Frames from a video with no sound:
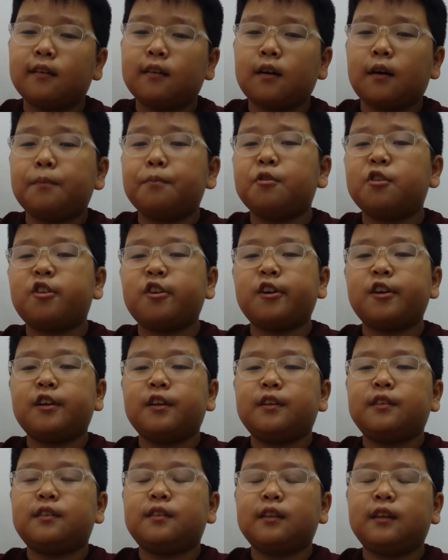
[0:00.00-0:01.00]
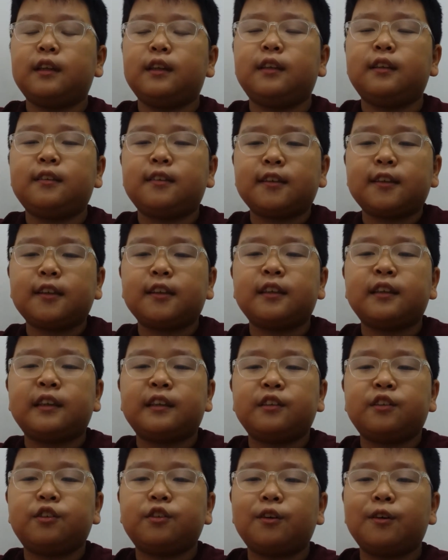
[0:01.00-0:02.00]
Computer is easier than
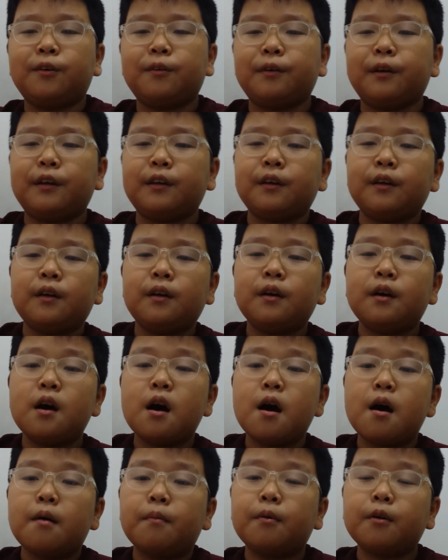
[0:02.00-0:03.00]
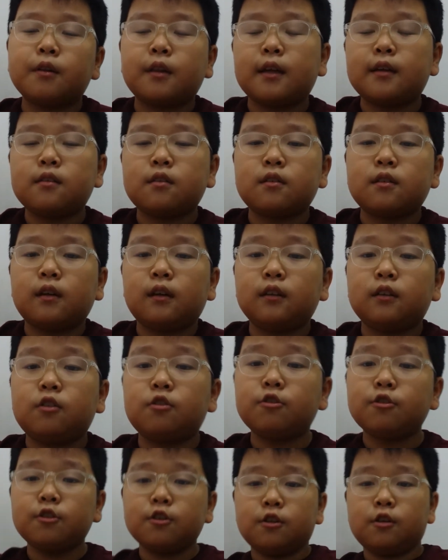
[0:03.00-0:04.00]
drawing. But that's not
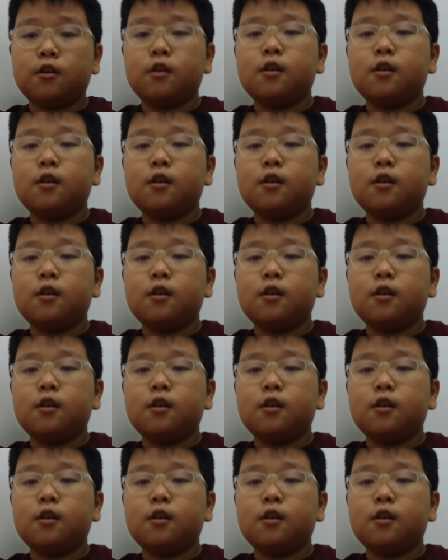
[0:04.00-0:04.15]
true.